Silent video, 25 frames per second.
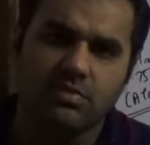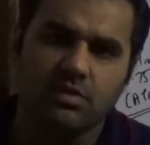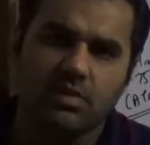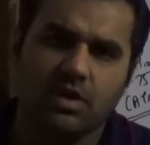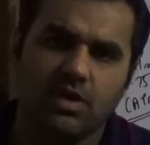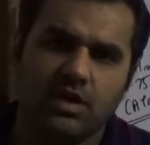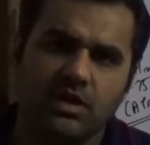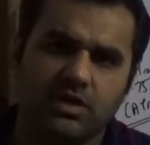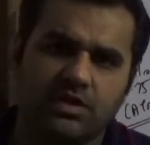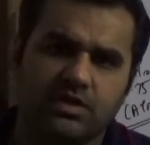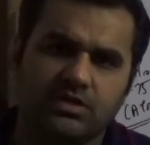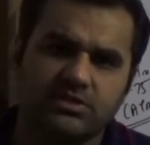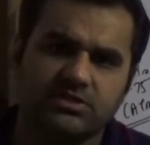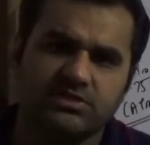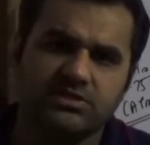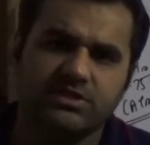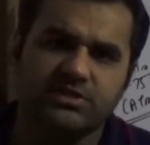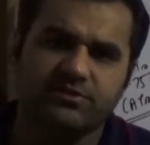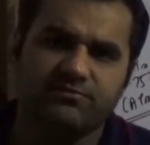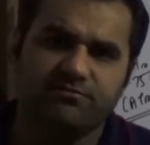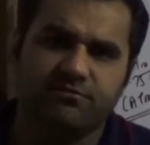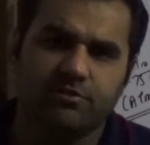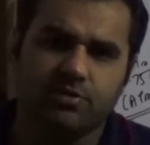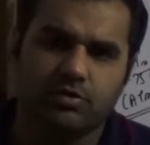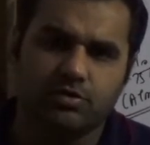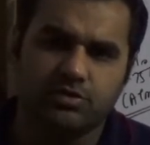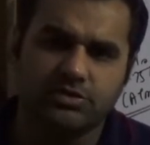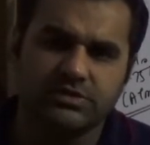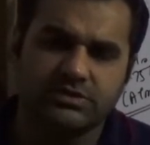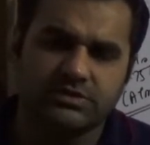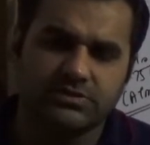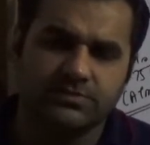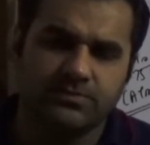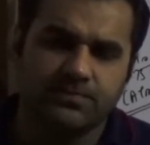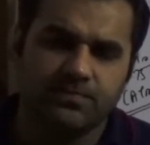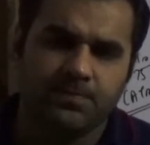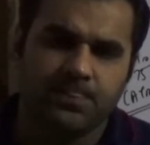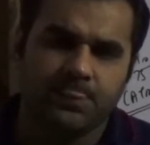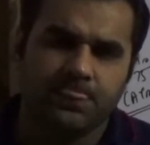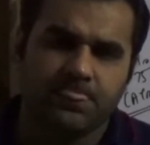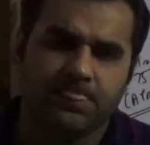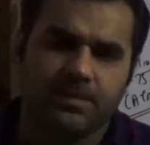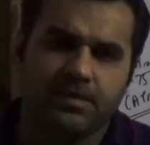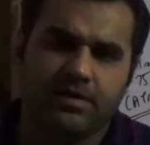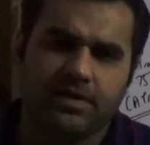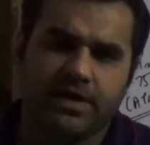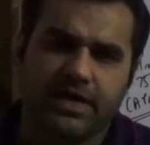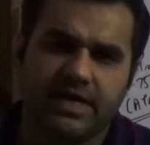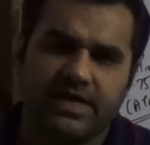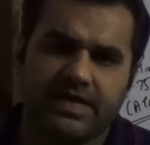interest rate floors,
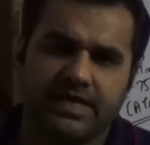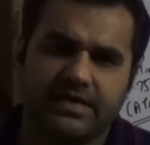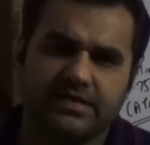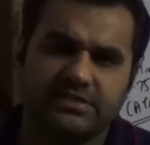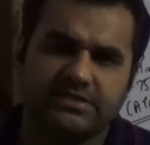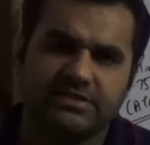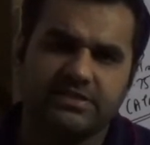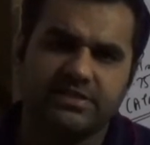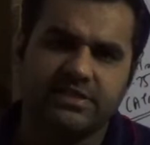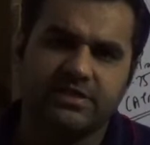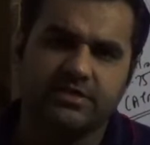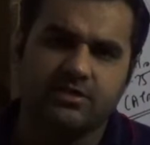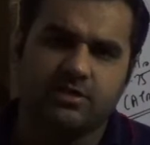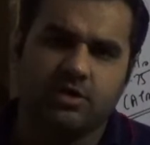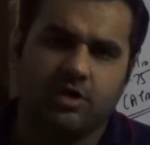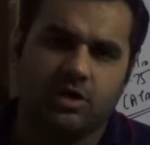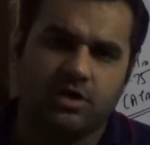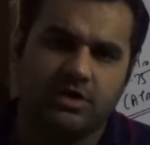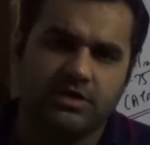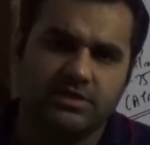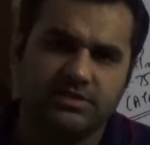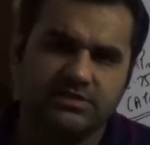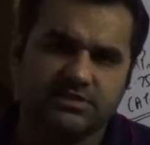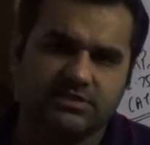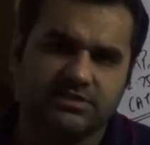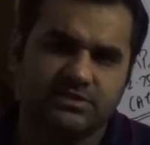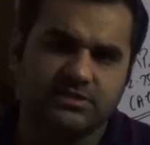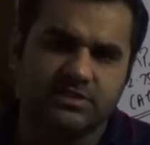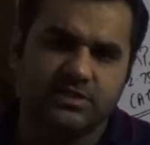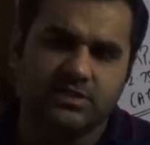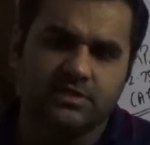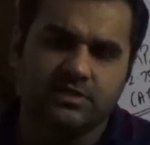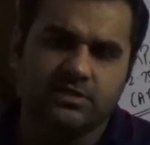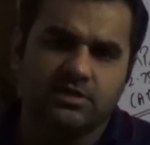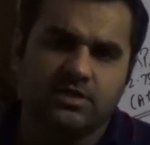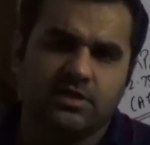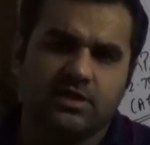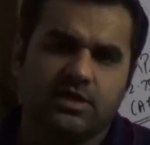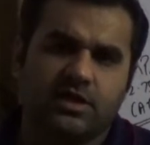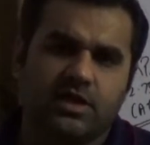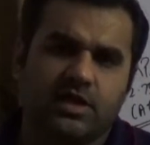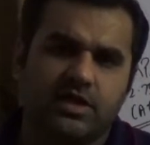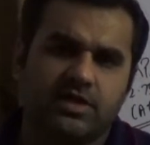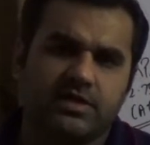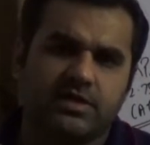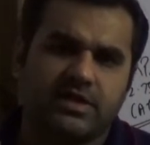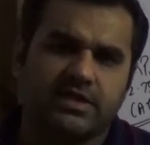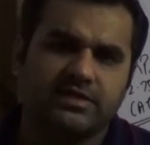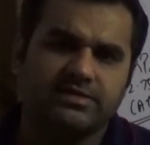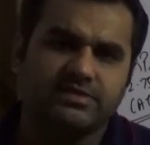interest rate collars,
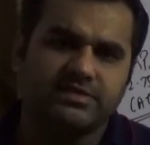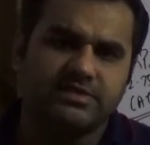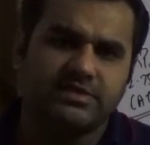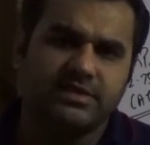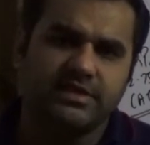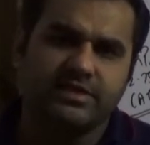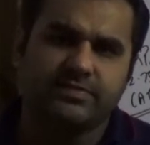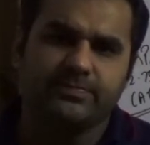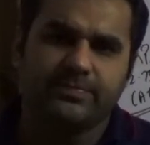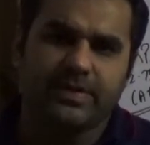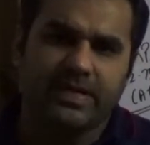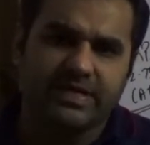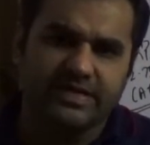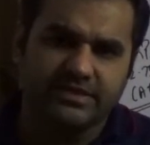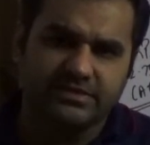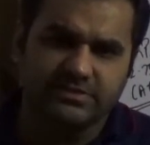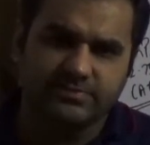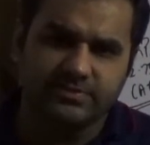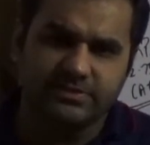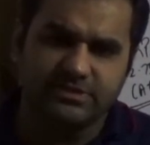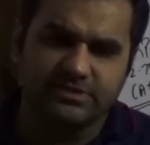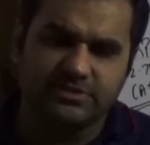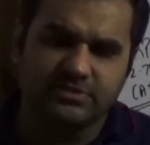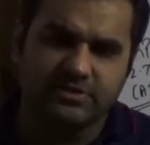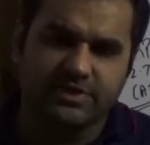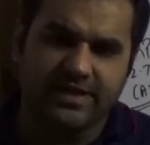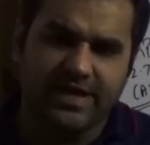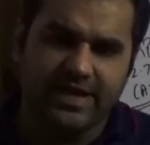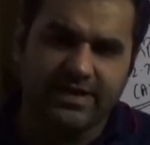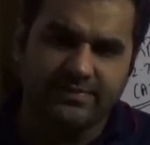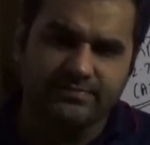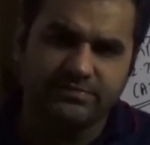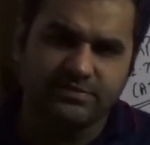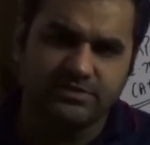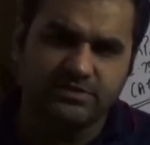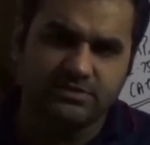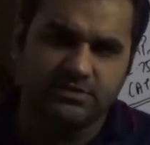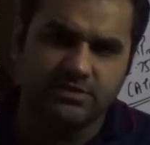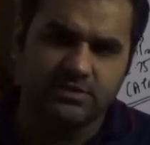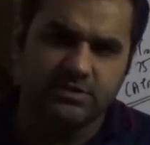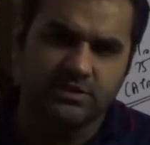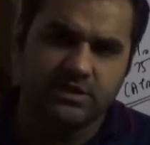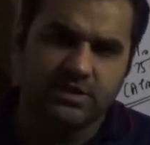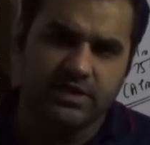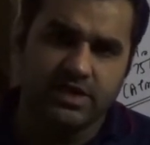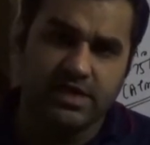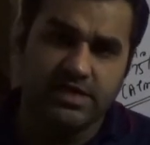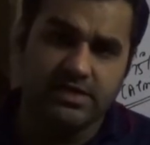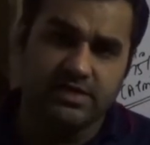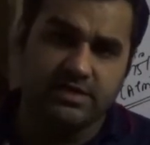interest rate participation caps,
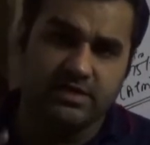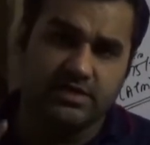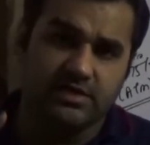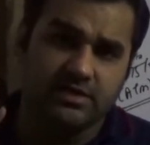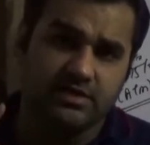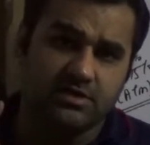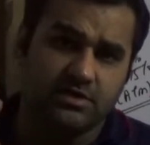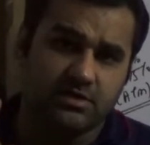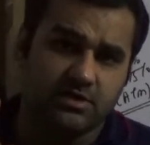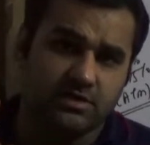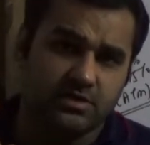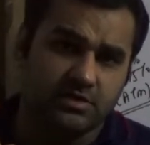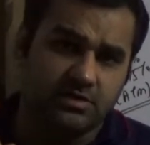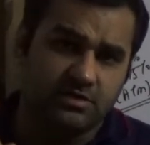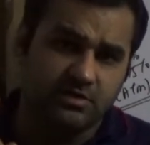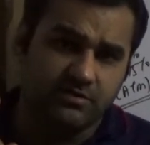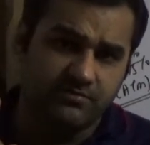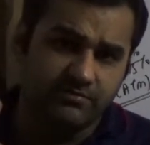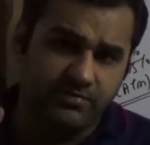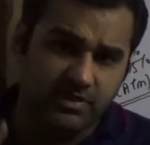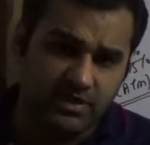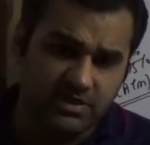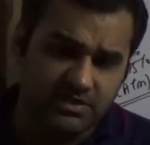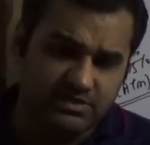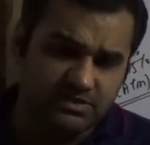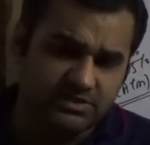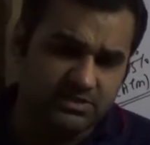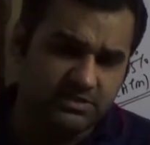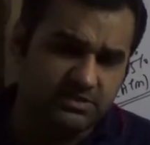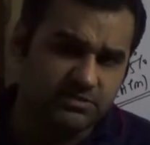and reverse,